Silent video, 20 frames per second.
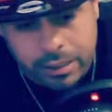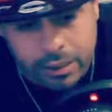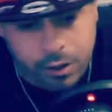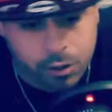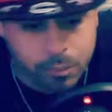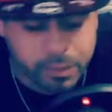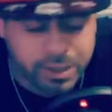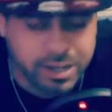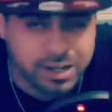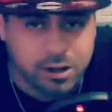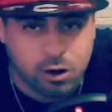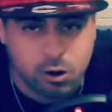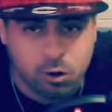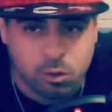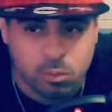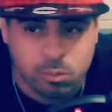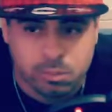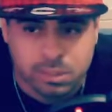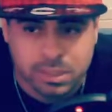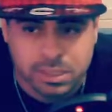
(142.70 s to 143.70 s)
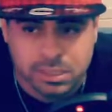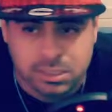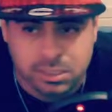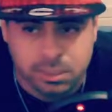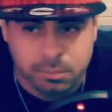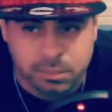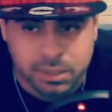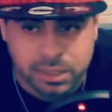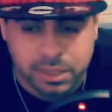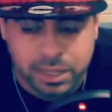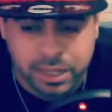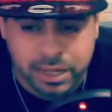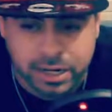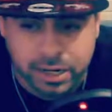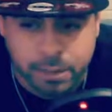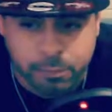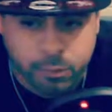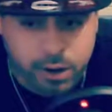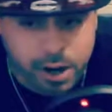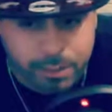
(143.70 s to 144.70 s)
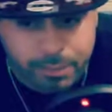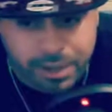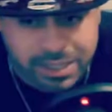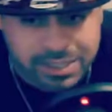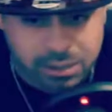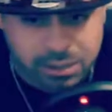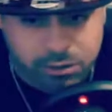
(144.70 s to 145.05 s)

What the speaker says: being home is something that I pride myself